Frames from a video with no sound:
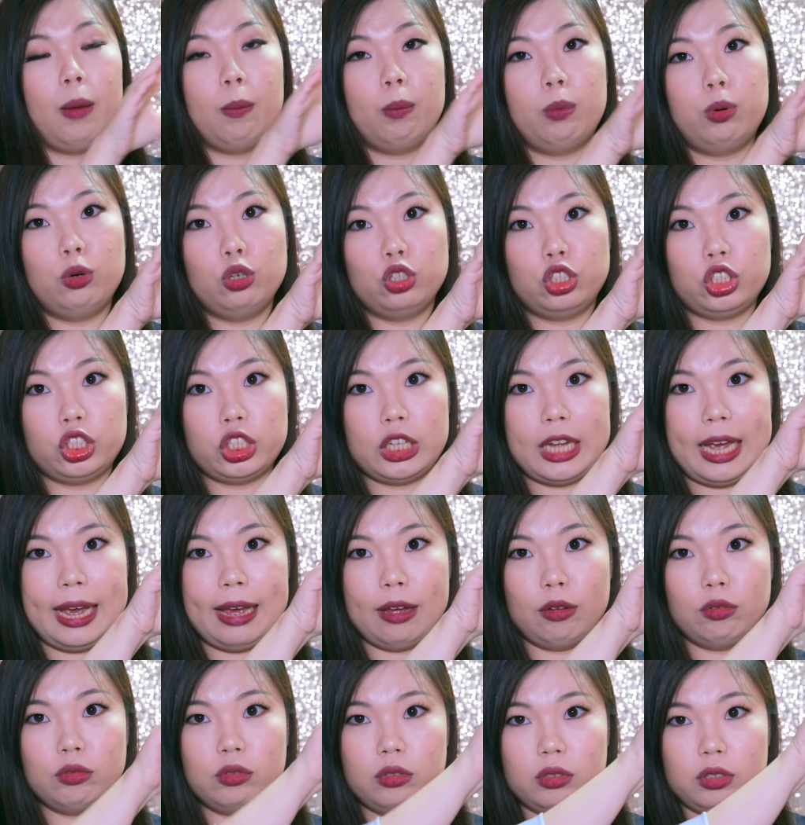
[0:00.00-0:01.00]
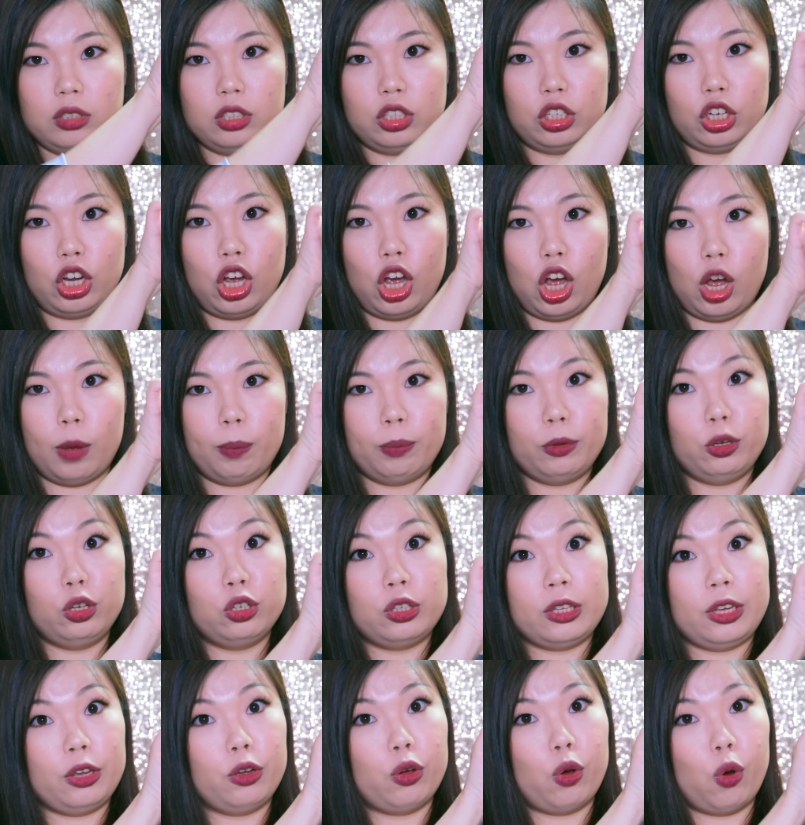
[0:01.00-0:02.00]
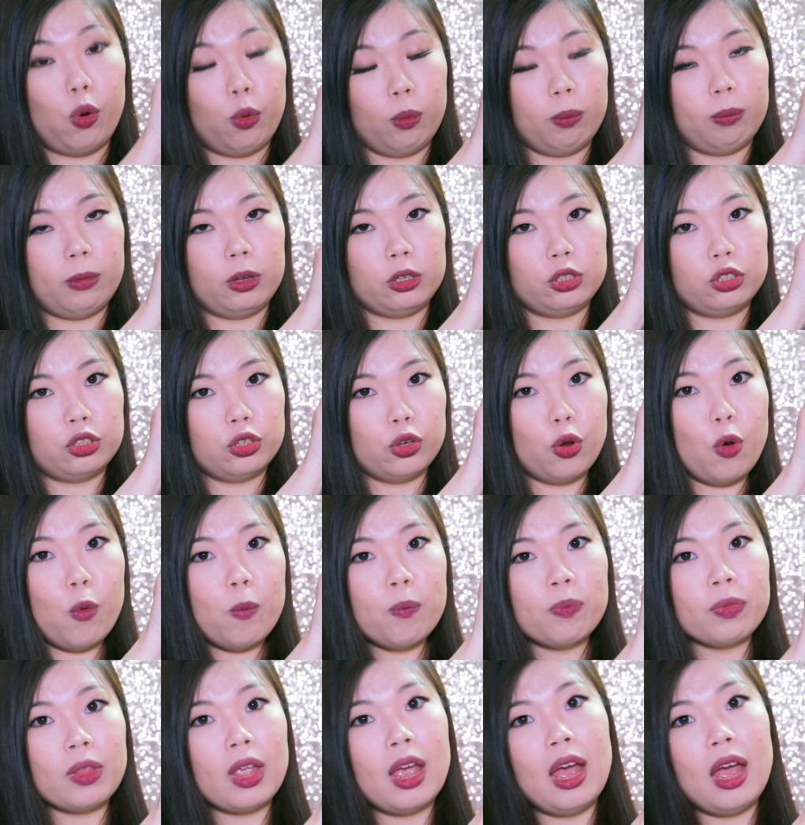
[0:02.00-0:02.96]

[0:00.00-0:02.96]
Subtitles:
push down the cup using your own muscle,